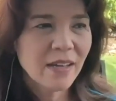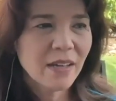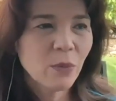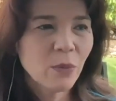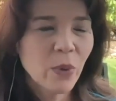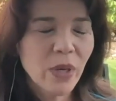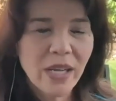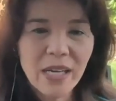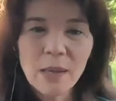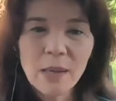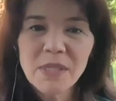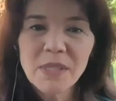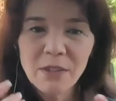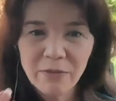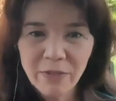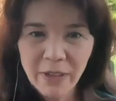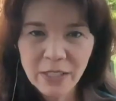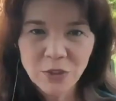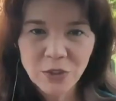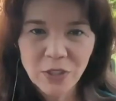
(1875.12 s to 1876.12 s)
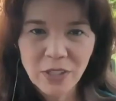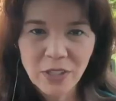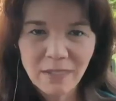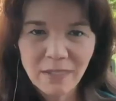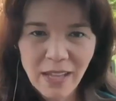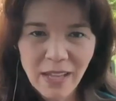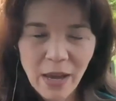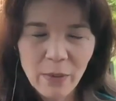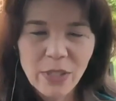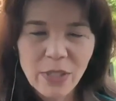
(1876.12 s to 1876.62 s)
when it comes to
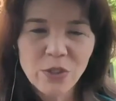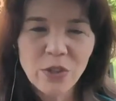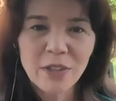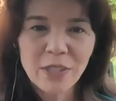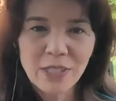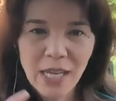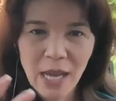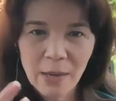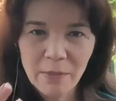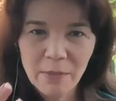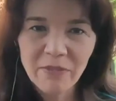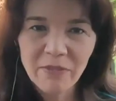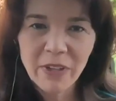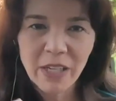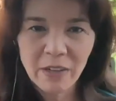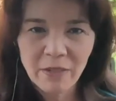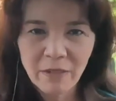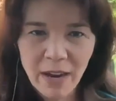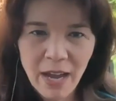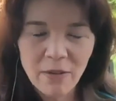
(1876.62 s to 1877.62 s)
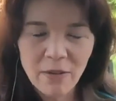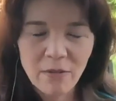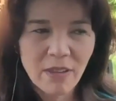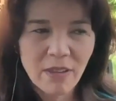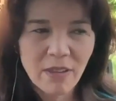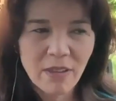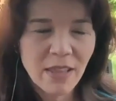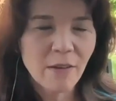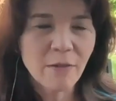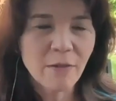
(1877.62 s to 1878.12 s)
fiction, how it took her time to figure
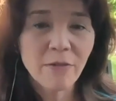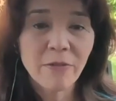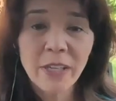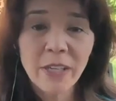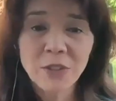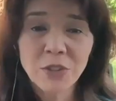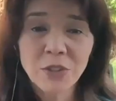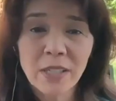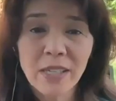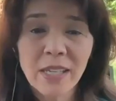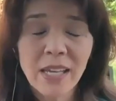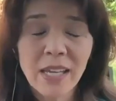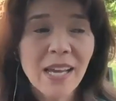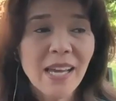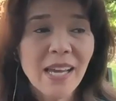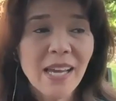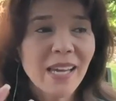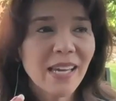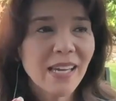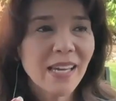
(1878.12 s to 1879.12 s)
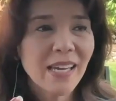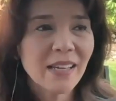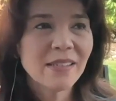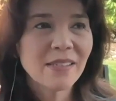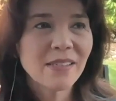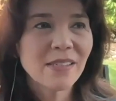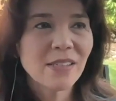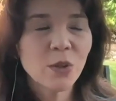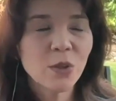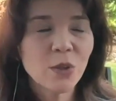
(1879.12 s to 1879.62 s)
out that fiction
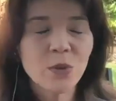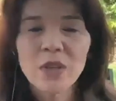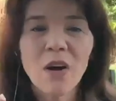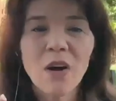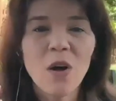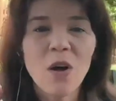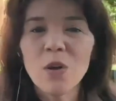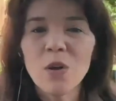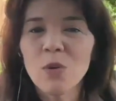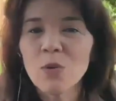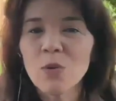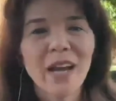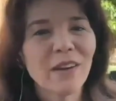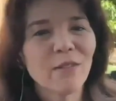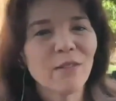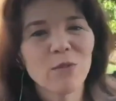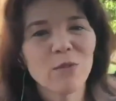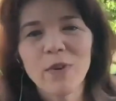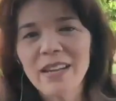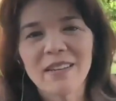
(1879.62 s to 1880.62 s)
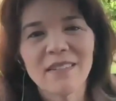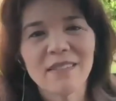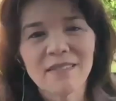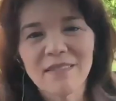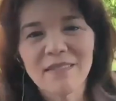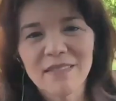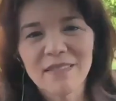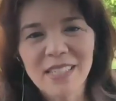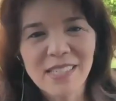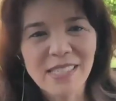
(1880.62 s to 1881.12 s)
is you could all kind of write
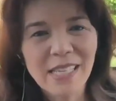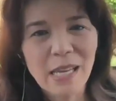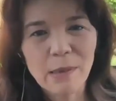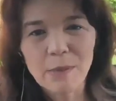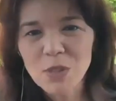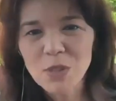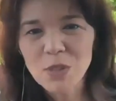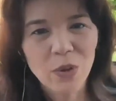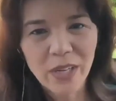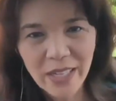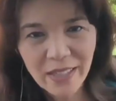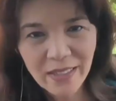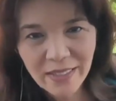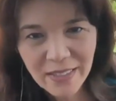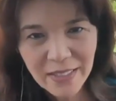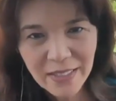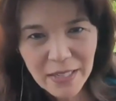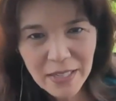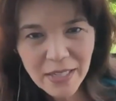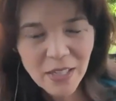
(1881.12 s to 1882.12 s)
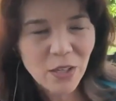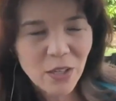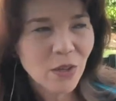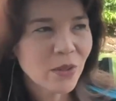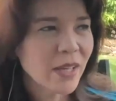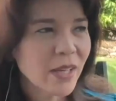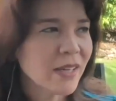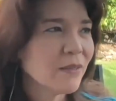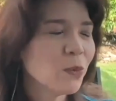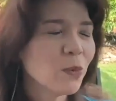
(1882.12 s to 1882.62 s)
the same story.
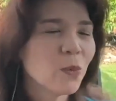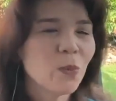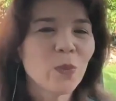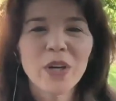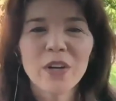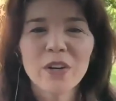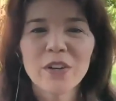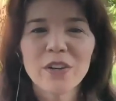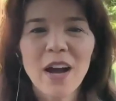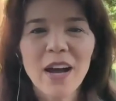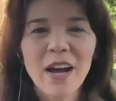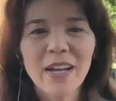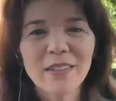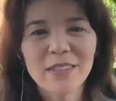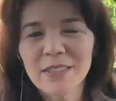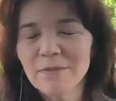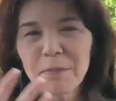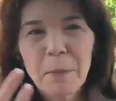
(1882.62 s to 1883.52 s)
Like we're not